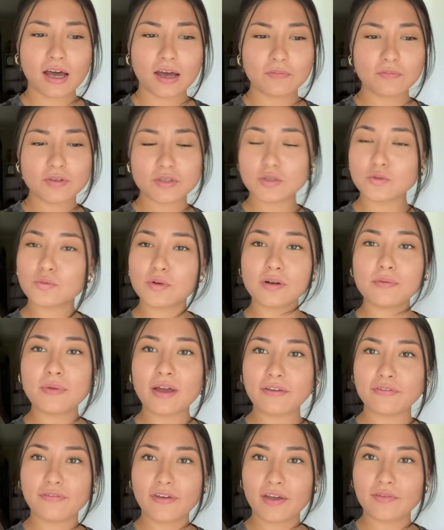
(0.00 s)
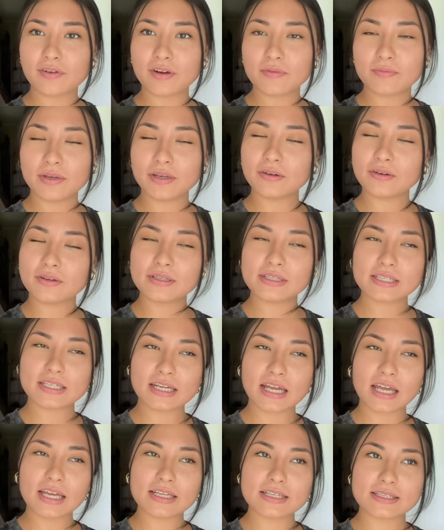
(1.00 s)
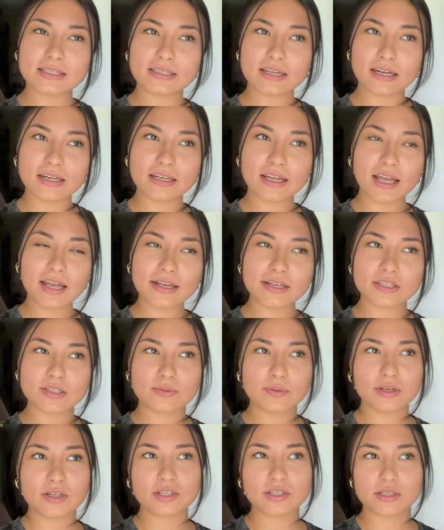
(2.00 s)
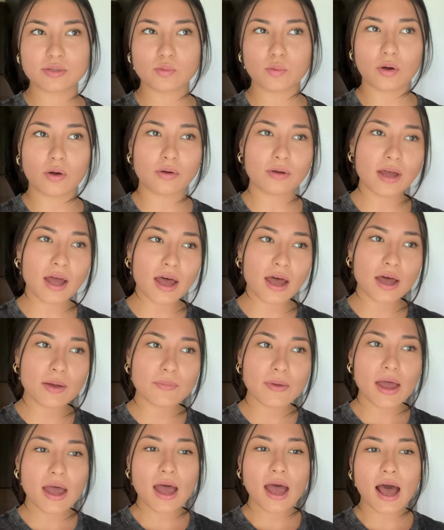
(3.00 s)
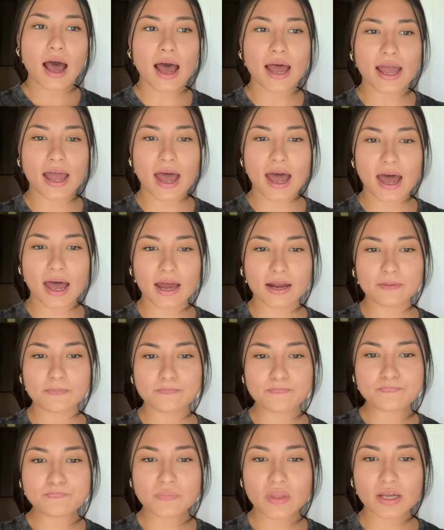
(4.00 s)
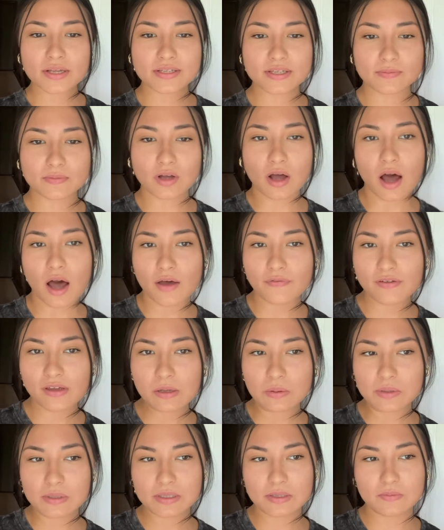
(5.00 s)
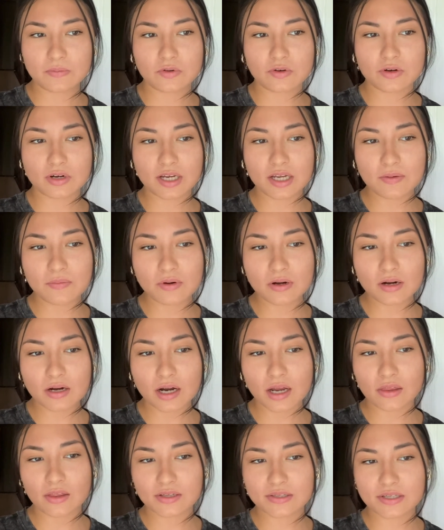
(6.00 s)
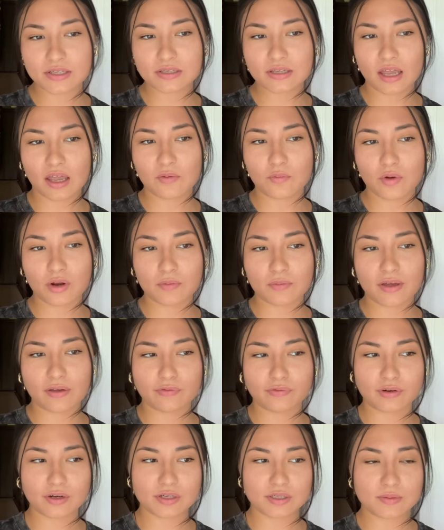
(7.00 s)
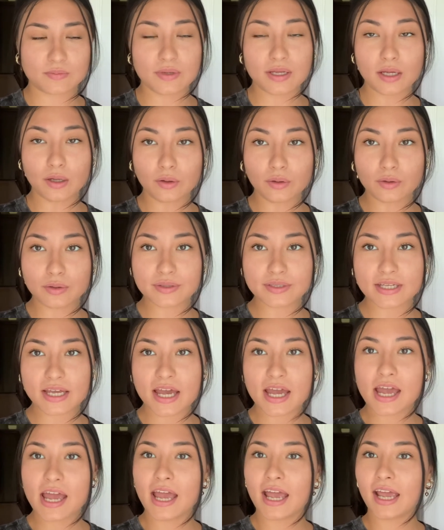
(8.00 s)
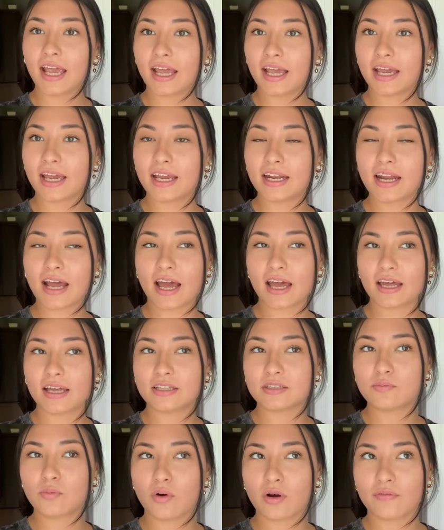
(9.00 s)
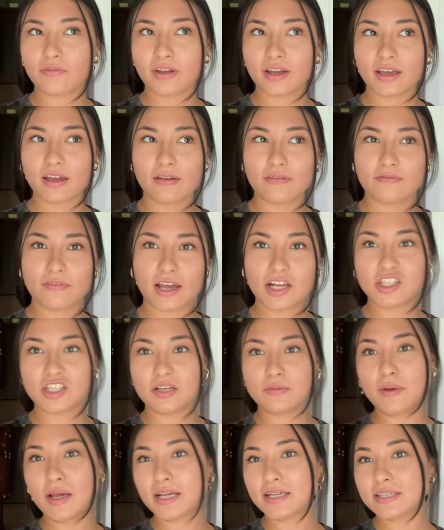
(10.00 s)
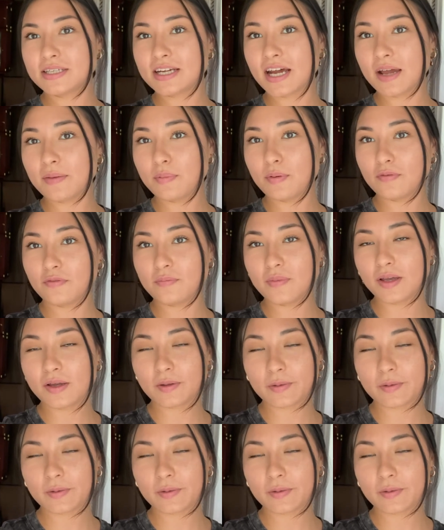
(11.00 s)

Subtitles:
This is one of my favorite meals. Today is Sunday, so we just woke up. I had some coffee with some creamer. This is like one of my first meals, and it's more of like a veggie-based type of meal.